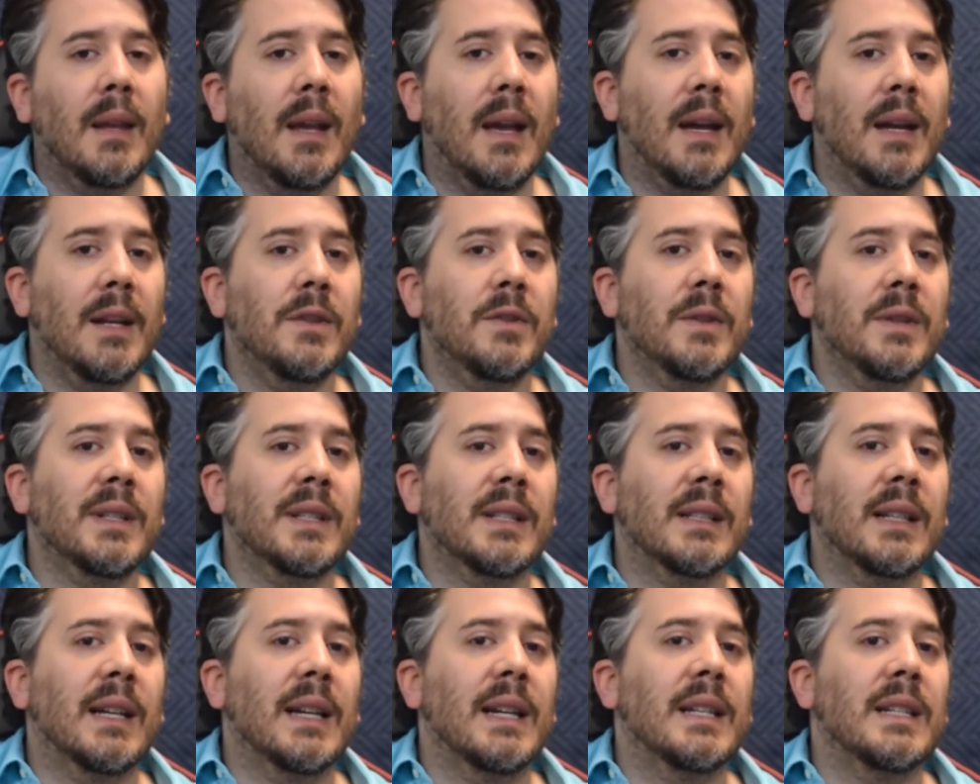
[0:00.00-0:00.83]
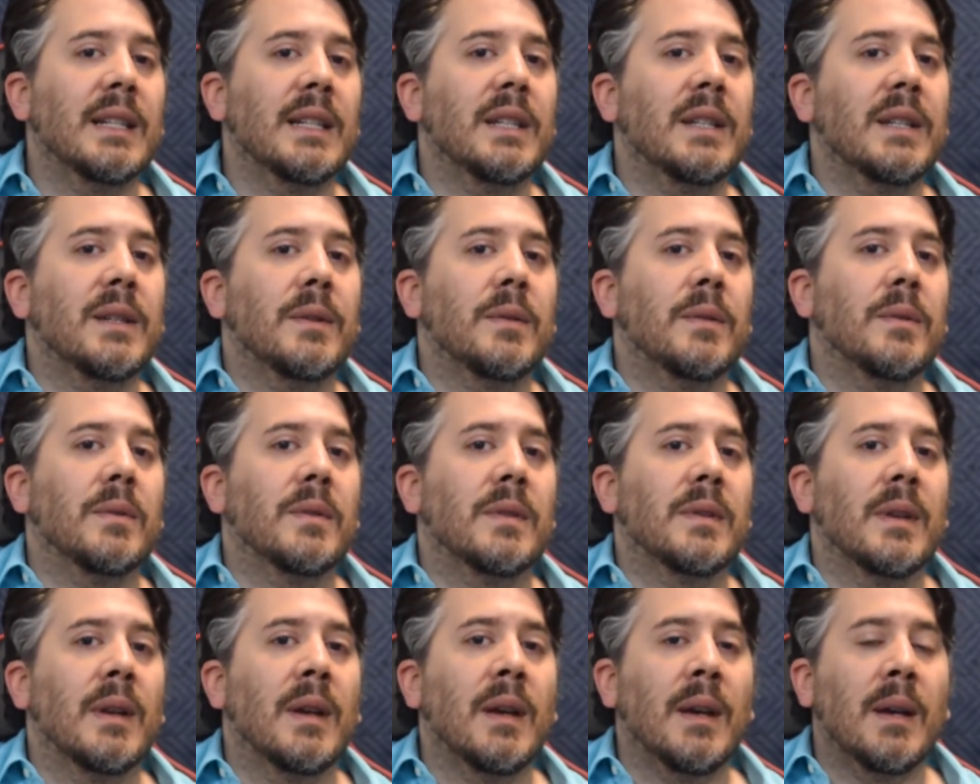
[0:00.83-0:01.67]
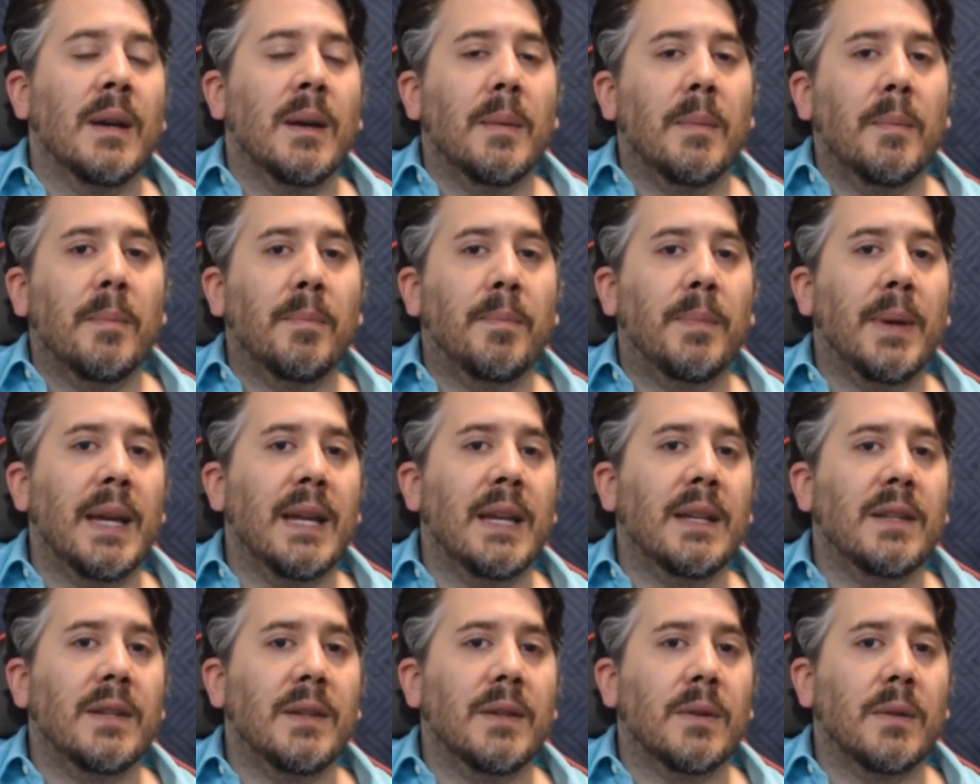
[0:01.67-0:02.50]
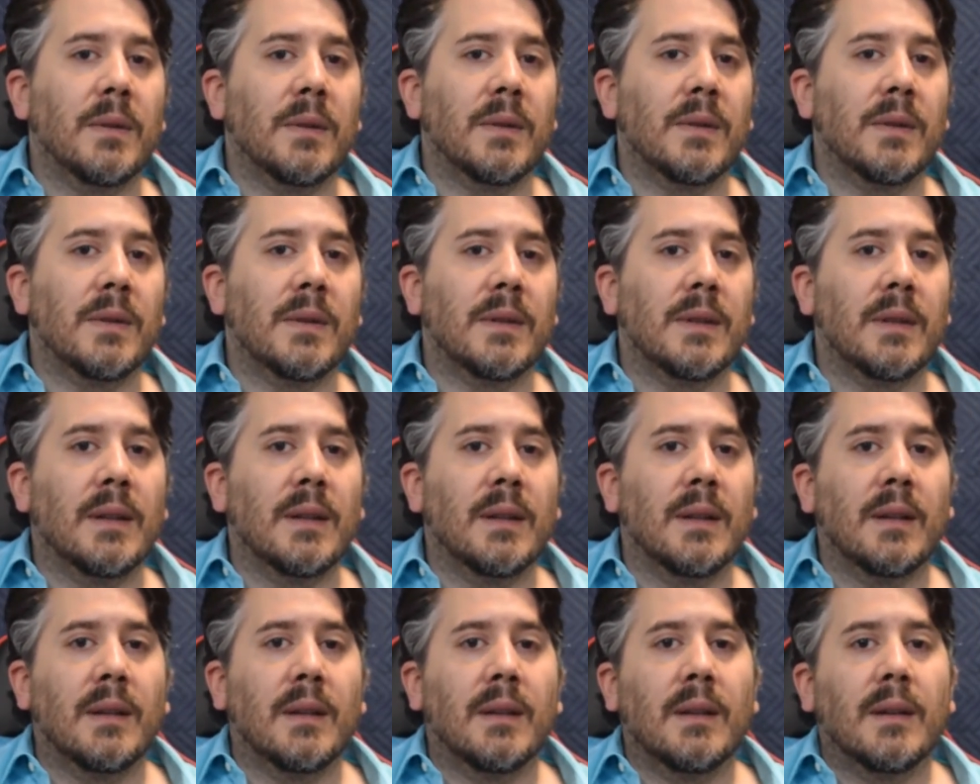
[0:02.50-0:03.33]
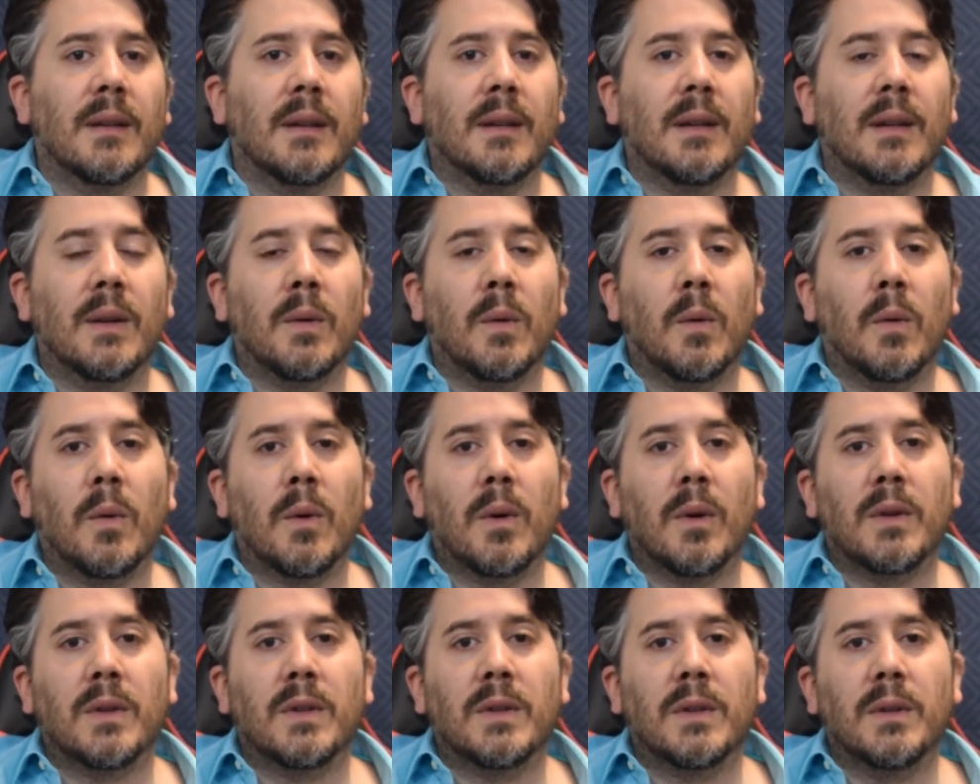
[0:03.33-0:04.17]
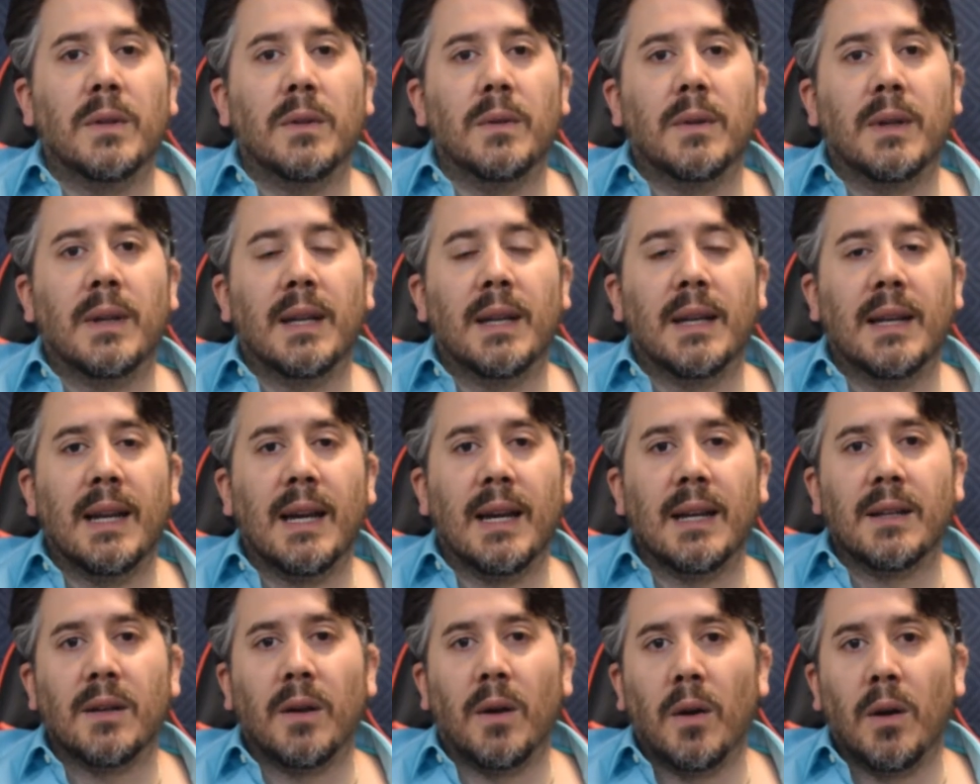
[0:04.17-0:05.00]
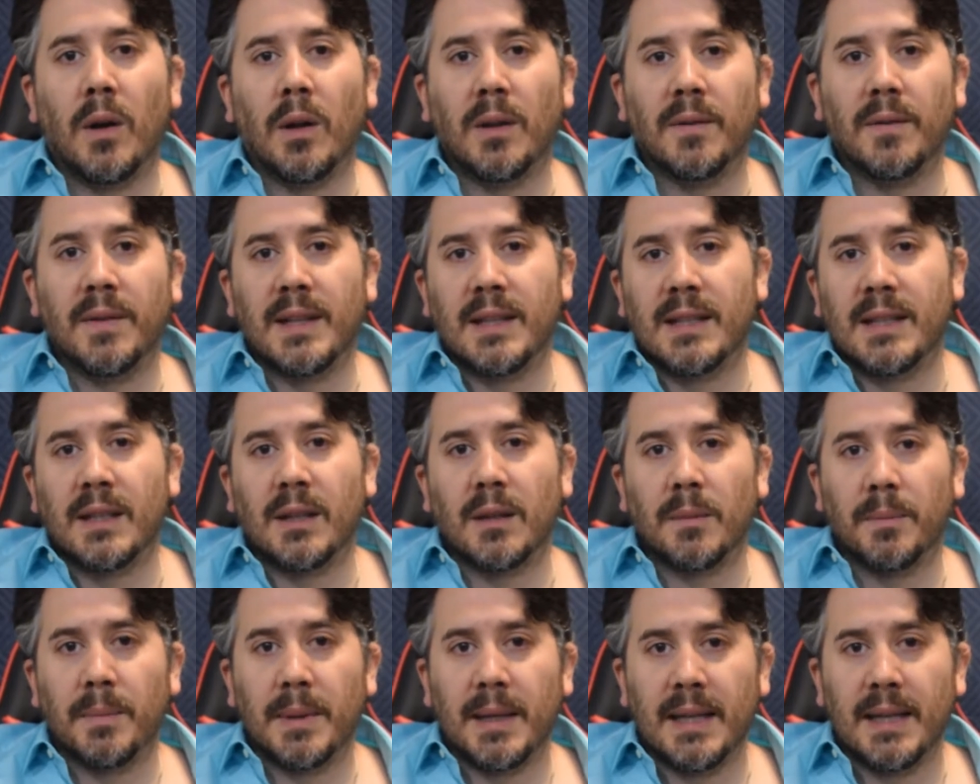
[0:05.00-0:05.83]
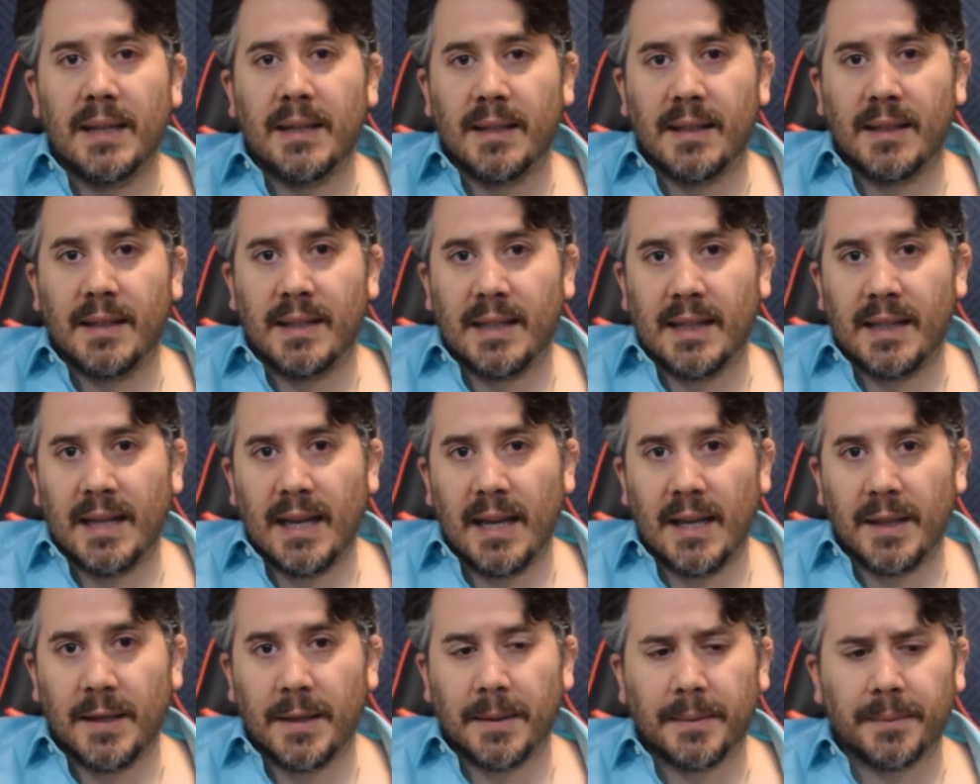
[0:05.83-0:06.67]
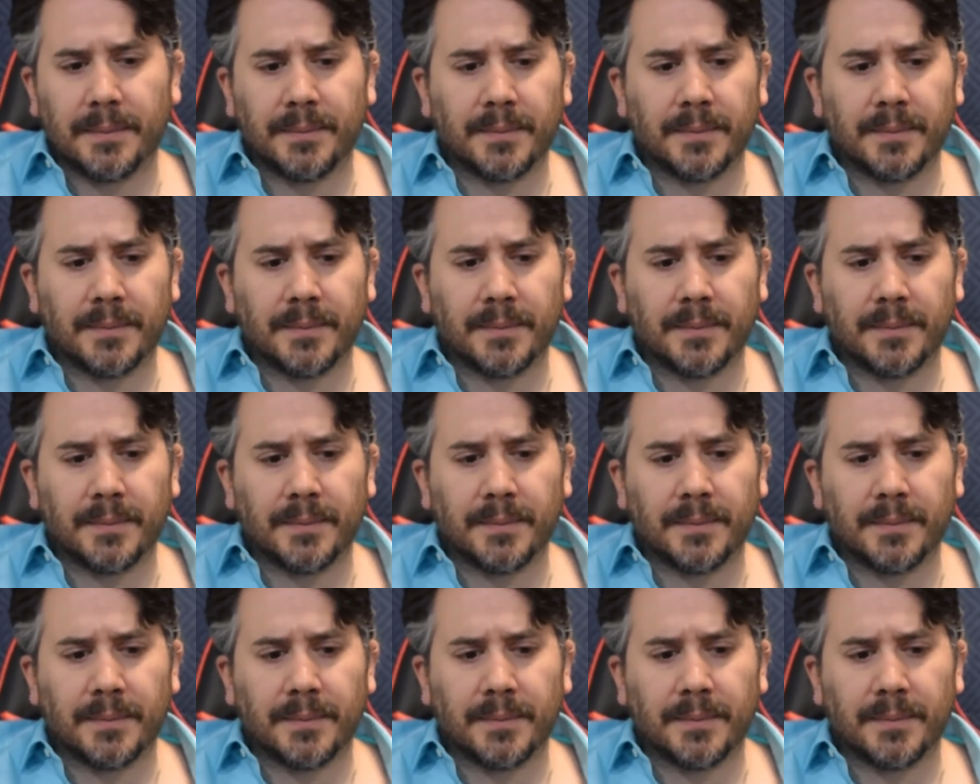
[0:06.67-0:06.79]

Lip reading: Hendrix liked to use bass notes in order to connect all of these little pieces together.